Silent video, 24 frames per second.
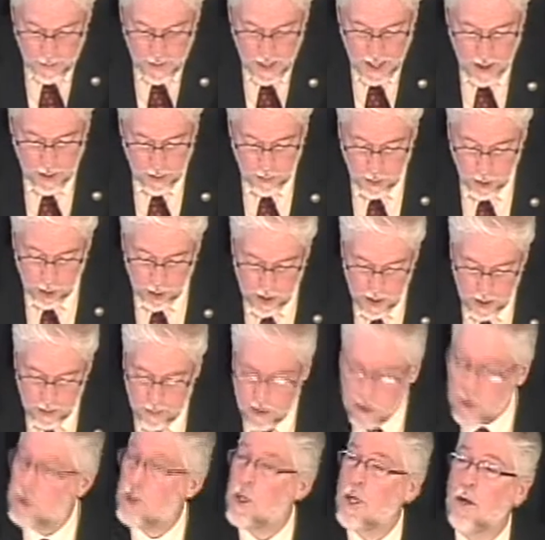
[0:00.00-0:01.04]
make Capernaum
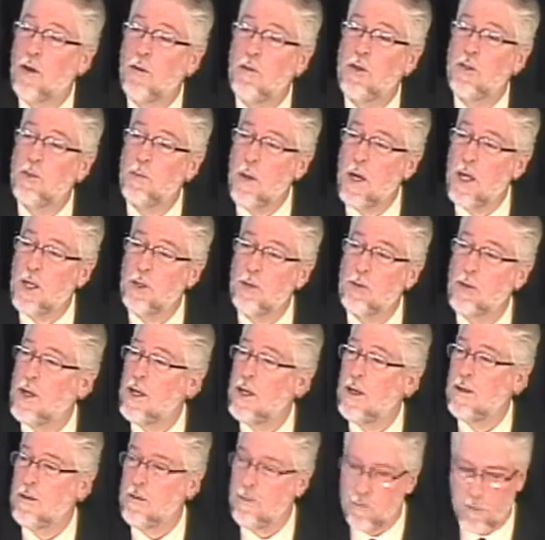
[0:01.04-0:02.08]
the center of his
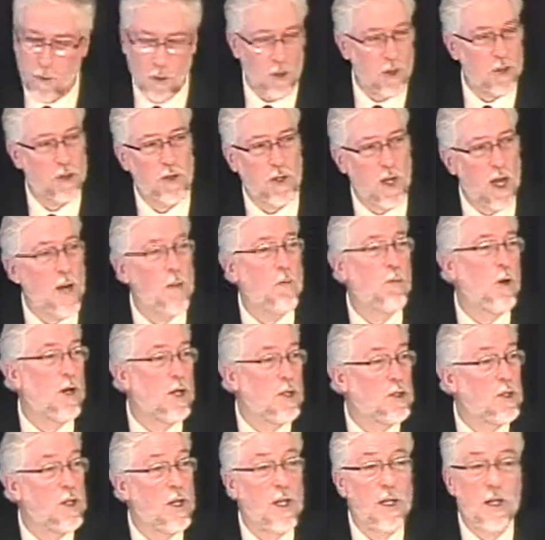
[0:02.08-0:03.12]
ministry? For the same
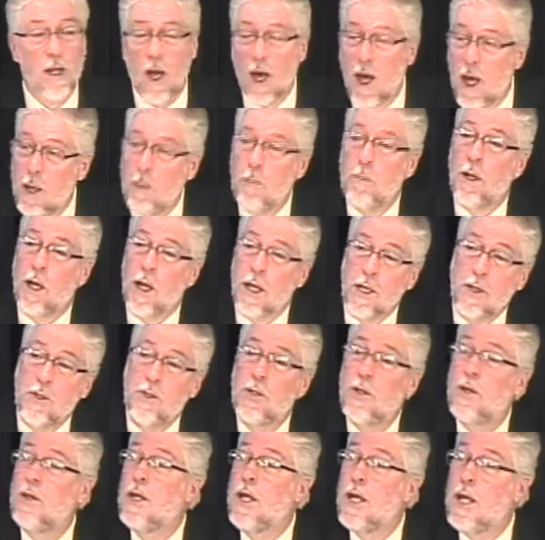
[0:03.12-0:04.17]
reason that God
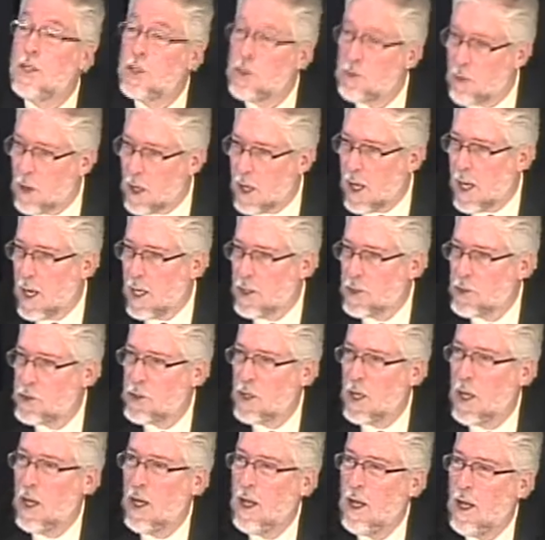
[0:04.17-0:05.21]
placed the
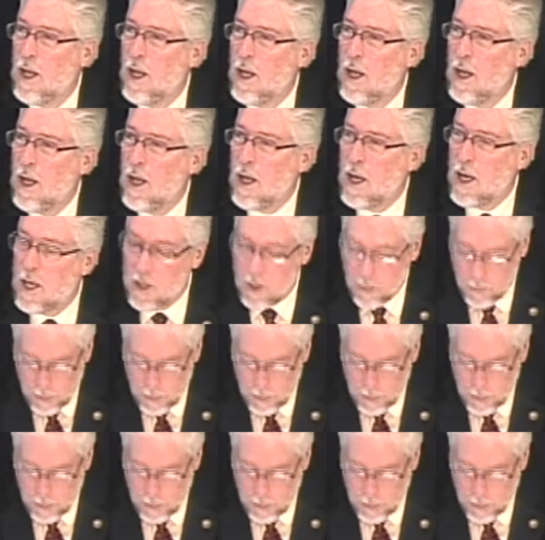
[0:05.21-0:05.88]
Israelites in the